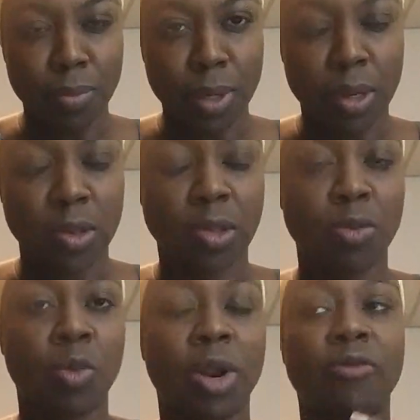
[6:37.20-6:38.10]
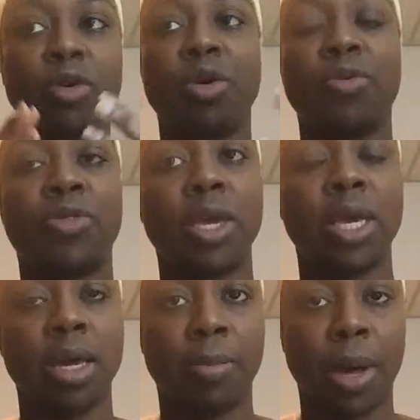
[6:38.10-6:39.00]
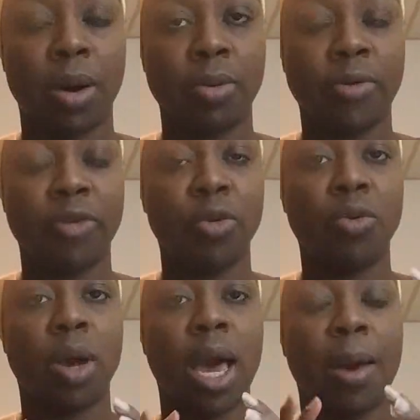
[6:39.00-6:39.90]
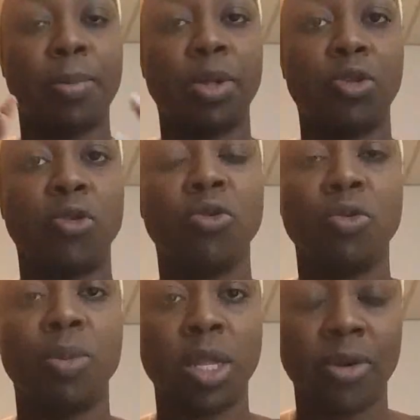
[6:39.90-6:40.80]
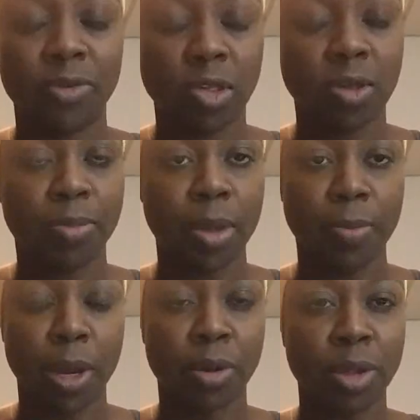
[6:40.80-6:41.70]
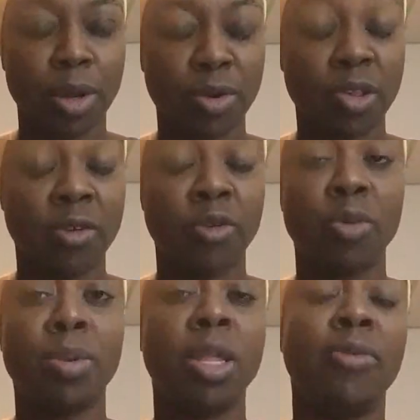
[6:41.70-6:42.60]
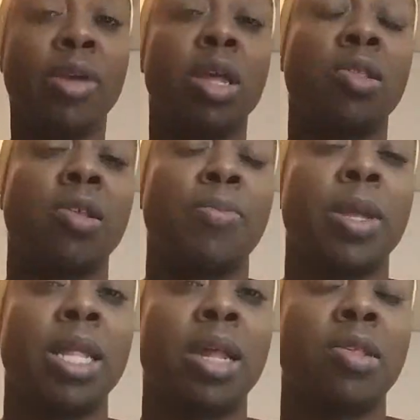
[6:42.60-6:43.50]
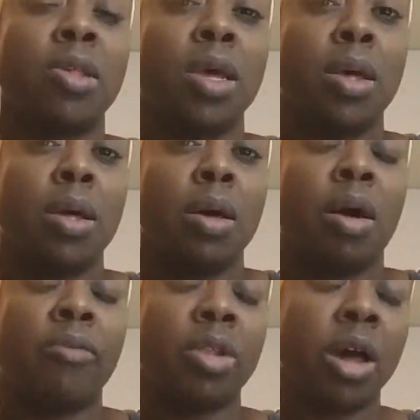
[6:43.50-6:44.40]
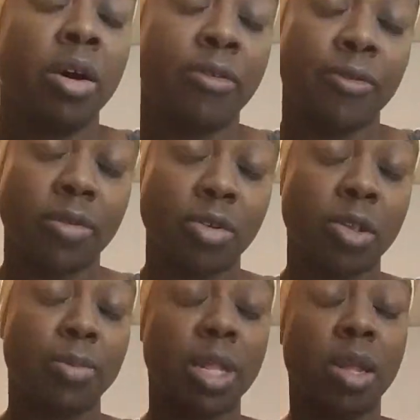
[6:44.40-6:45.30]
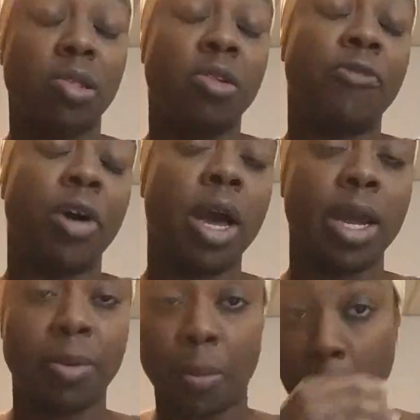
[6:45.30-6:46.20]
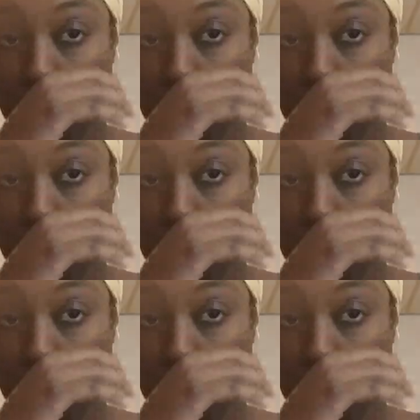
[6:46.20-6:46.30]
Because whatever you're thinking about, if you happen to believe in something bigger than yourself, you're believing in something that's of love or something that's divine.